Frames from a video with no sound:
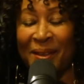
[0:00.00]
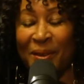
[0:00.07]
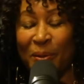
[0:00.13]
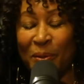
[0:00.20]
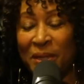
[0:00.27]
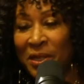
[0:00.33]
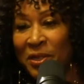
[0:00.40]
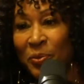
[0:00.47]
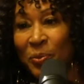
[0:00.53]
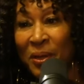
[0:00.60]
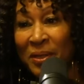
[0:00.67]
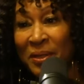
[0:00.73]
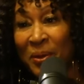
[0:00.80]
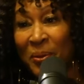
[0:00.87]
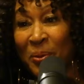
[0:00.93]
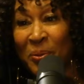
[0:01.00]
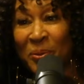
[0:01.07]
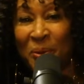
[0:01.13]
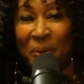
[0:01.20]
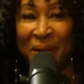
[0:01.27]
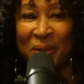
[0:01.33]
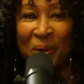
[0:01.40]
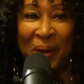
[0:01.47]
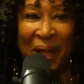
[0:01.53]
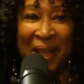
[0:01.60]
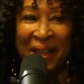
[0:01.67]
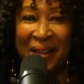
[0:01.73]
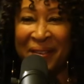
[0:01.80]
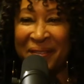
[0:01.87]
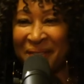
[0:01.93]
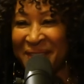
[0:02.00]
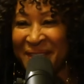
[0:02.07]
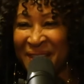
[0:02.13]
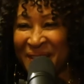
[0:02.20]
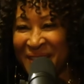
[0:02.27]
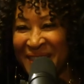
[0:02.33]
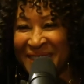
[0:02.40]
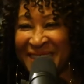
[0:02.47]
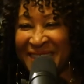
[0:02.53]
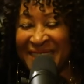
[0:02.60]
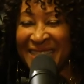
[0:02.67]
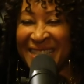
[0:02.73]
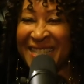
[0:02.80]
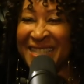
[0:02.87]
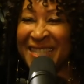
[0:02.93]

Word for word: you know, tinted windows, or I don't have, you know, this and this